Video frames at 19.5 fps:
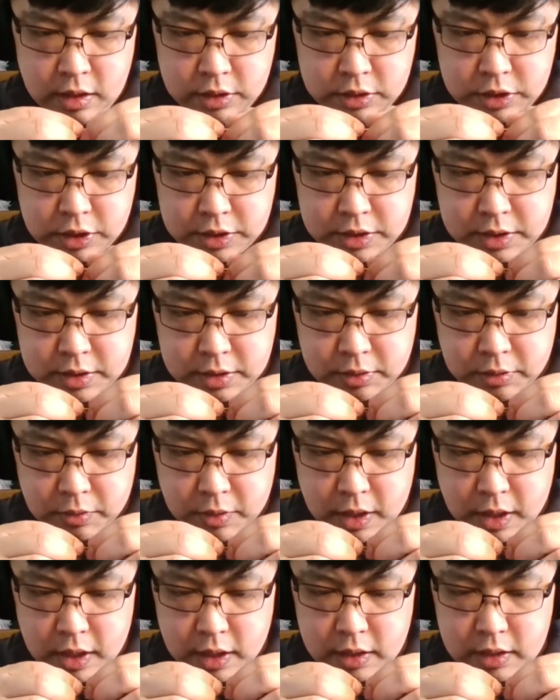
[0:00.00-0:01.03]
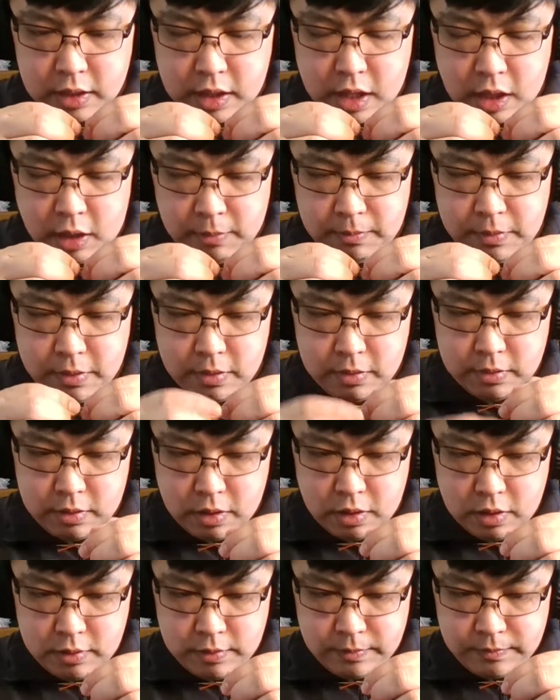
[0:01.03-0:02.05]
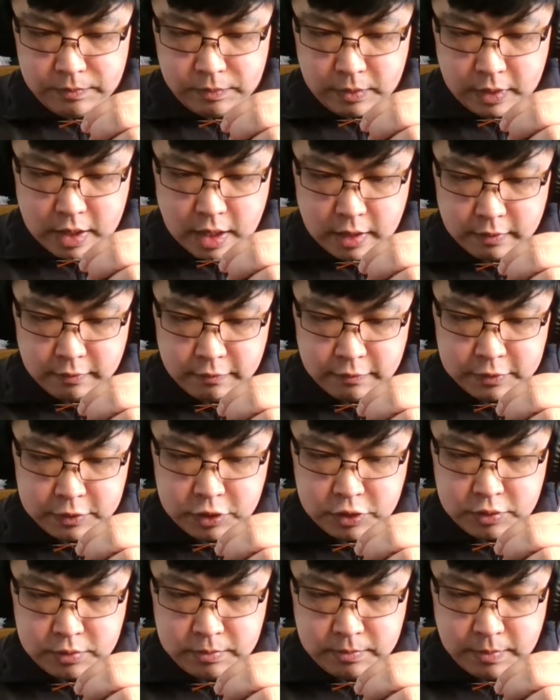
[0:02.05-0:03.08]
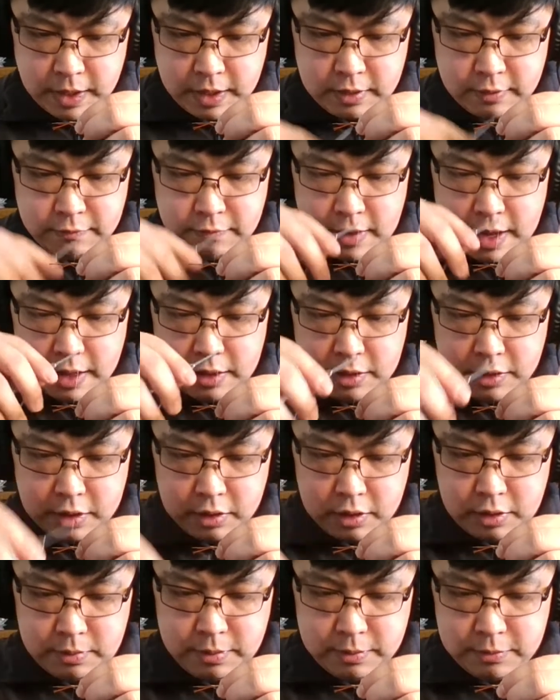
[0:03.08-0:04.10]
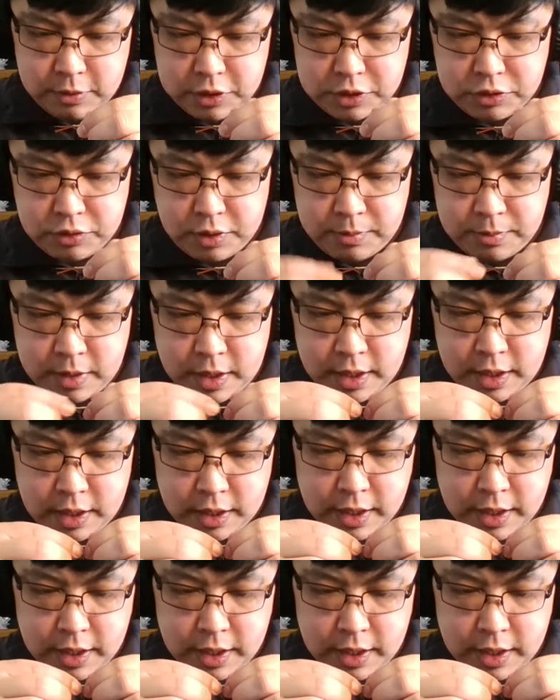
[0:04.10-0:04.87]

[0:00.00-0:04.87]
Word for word: just to help kind of make the fly look a little bit more streamlined.